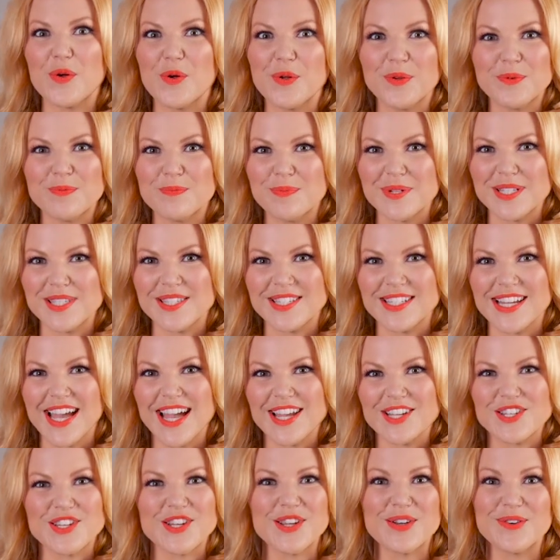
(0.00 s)
golden
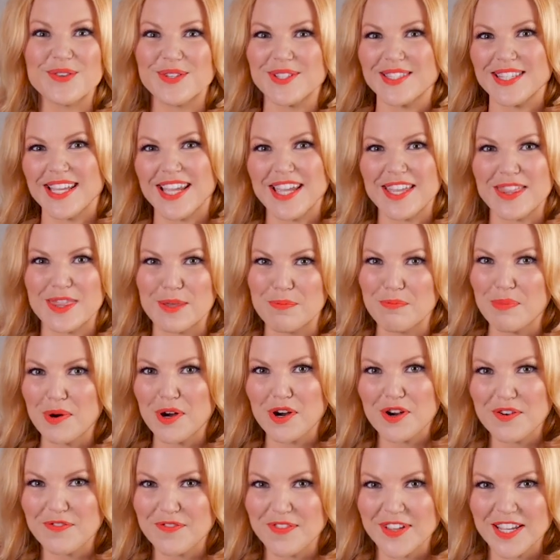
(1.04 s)
pistachio is like the
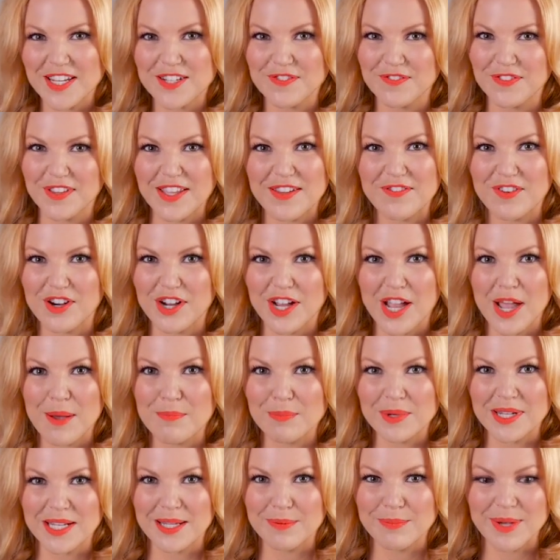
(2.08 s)
perfect flavor
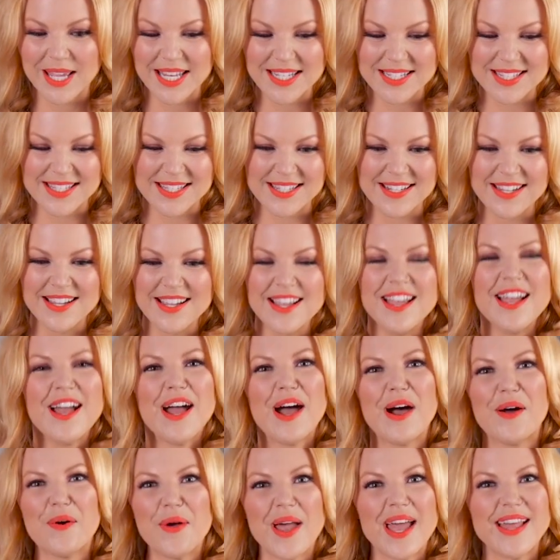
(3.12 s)
accompaniment.
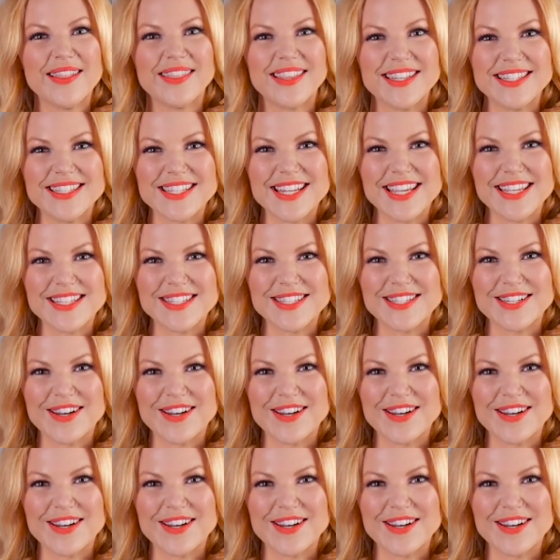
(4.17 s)
Okay, let's get